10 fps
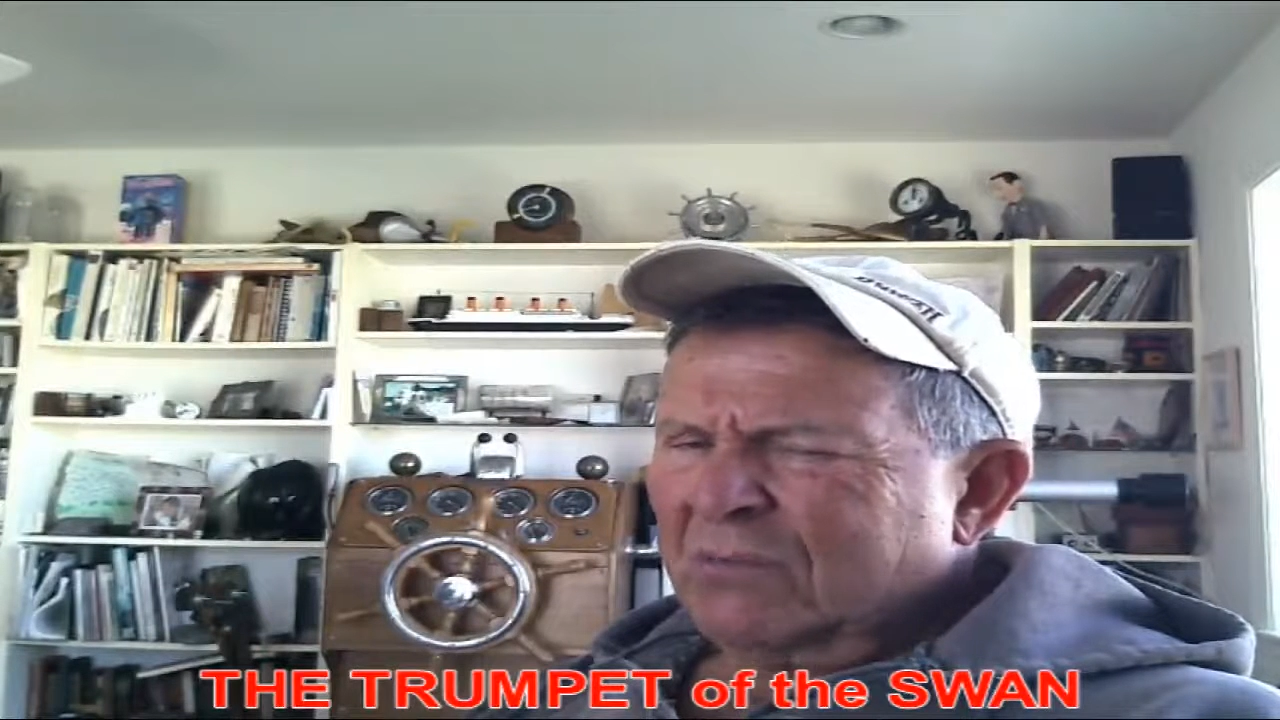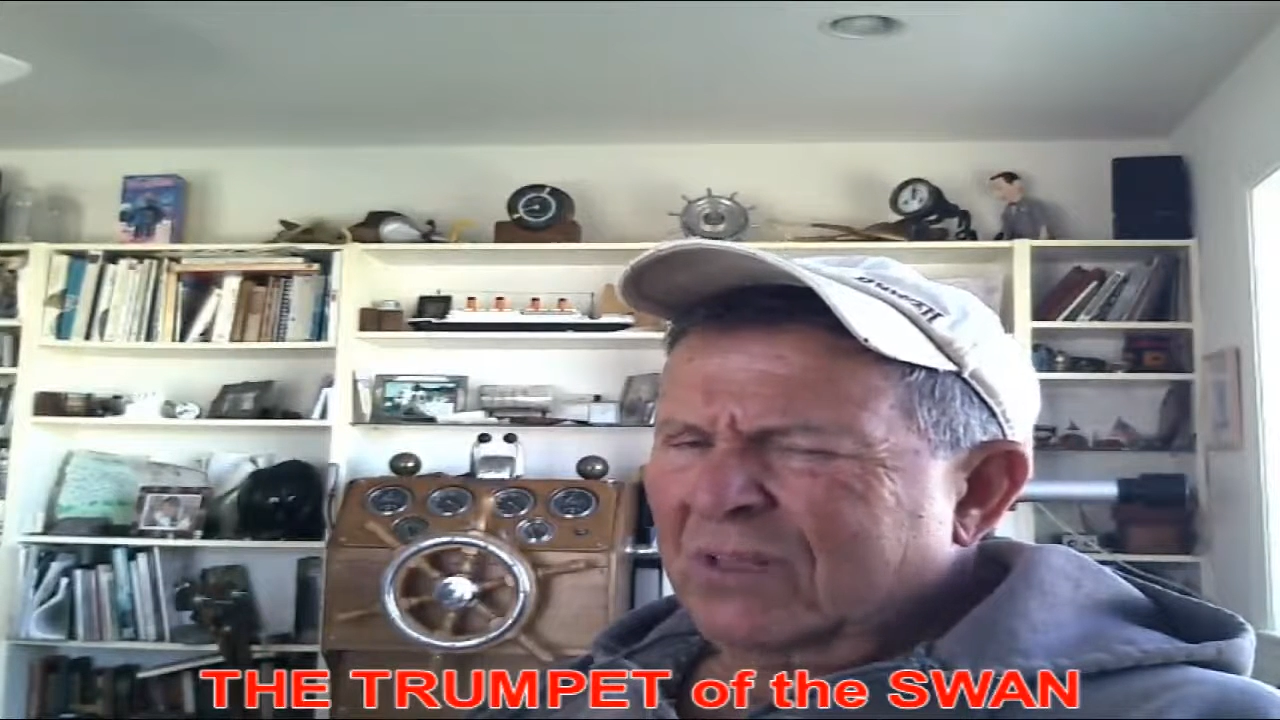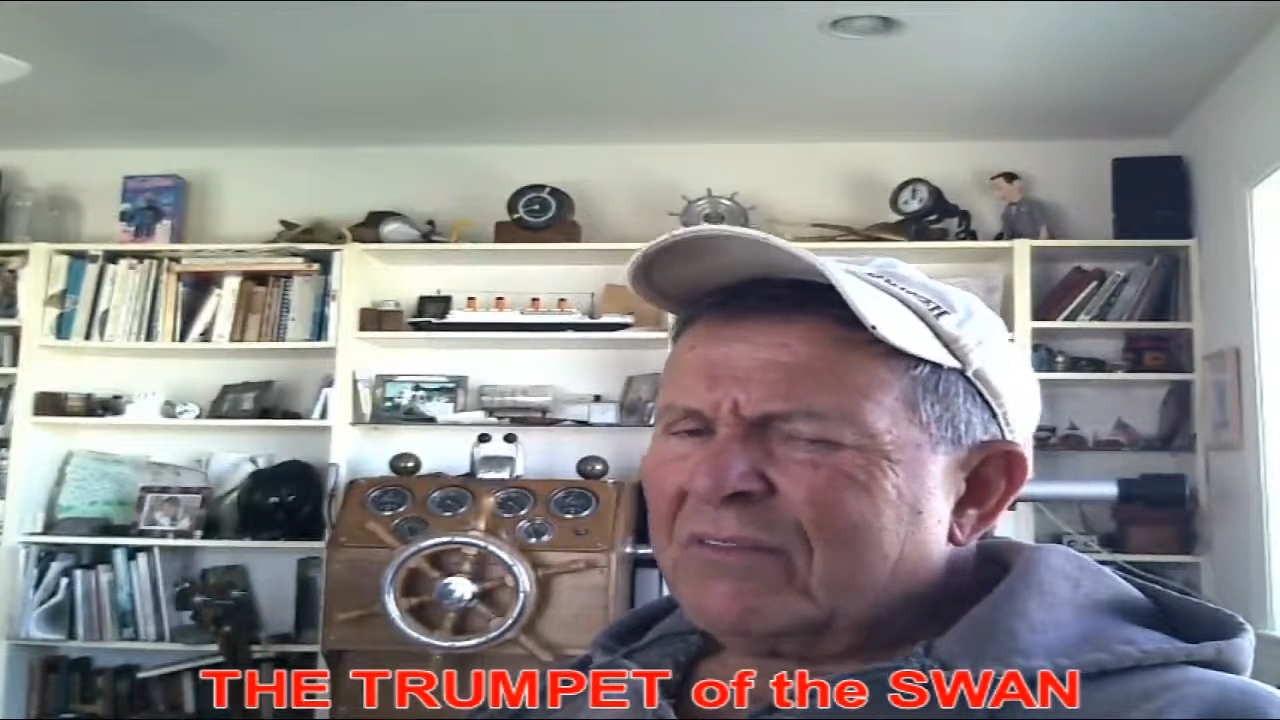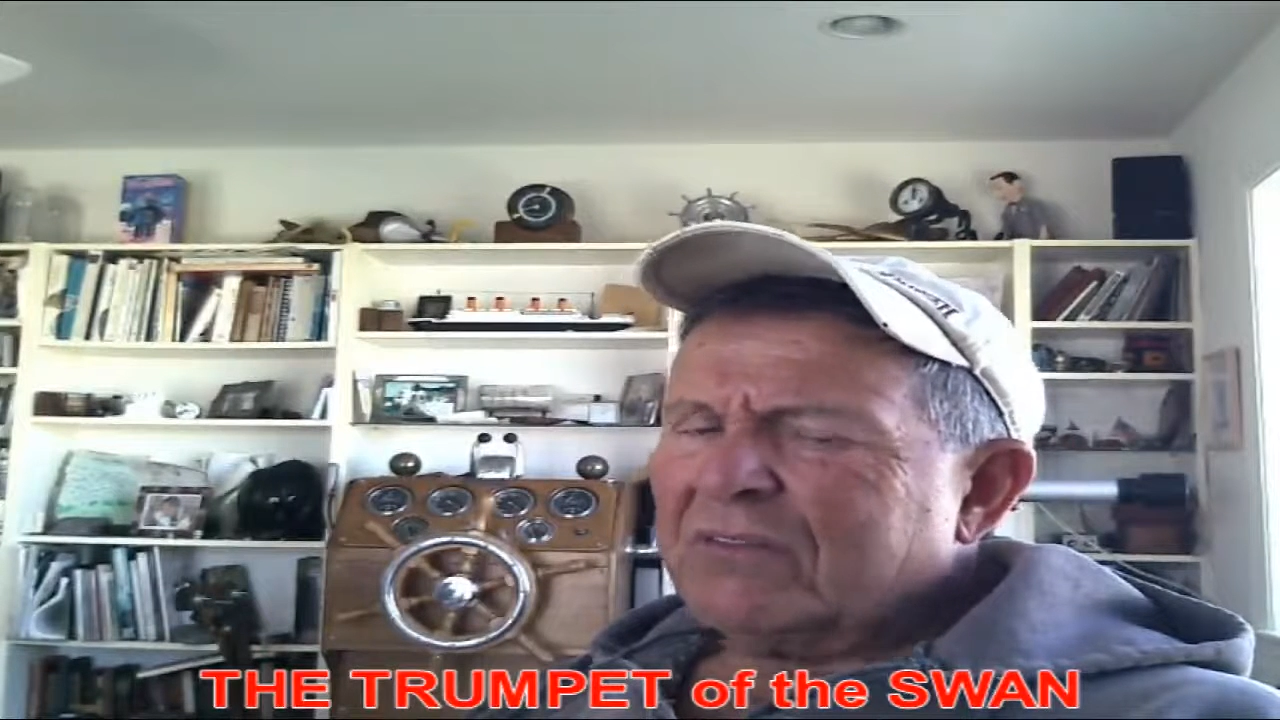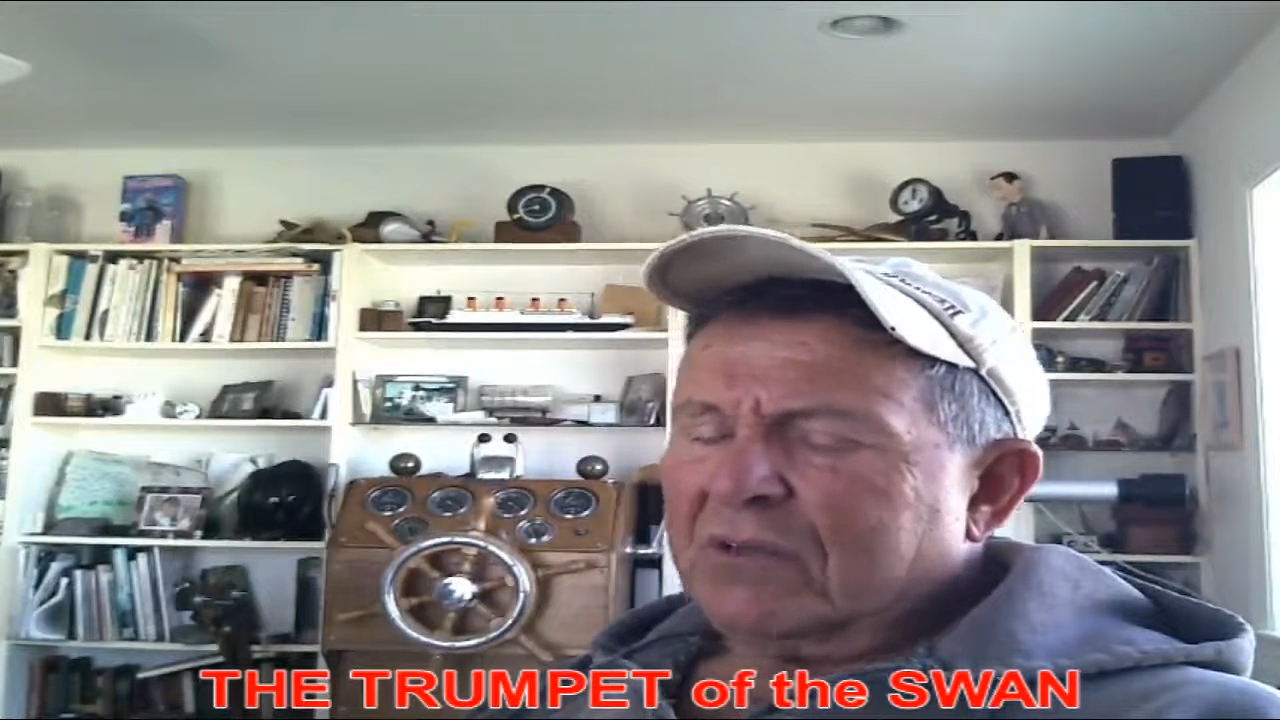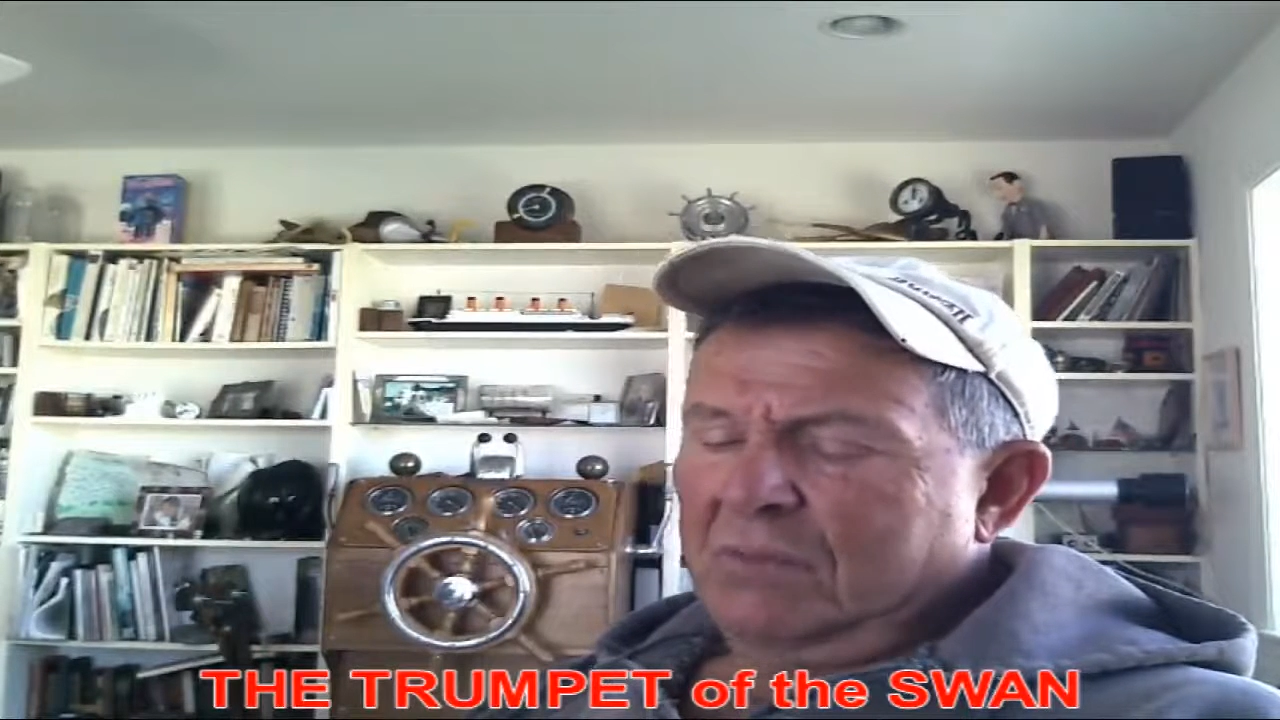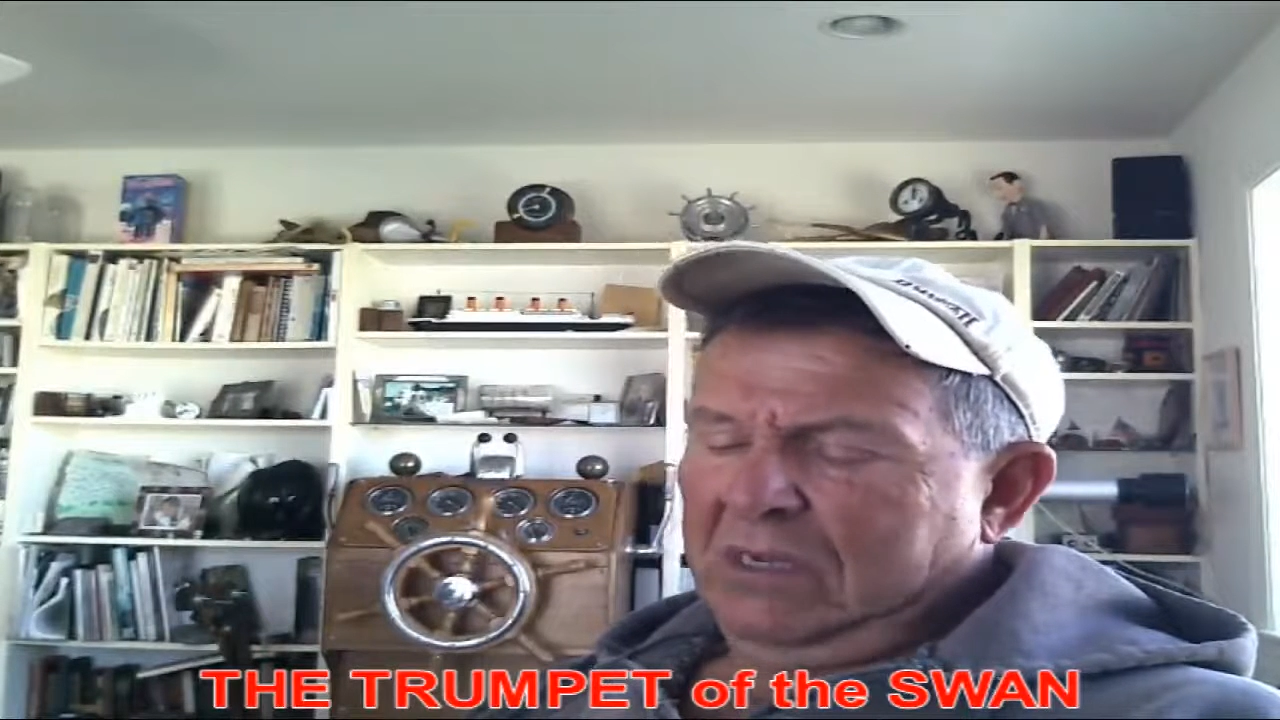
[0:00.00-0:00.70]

lived in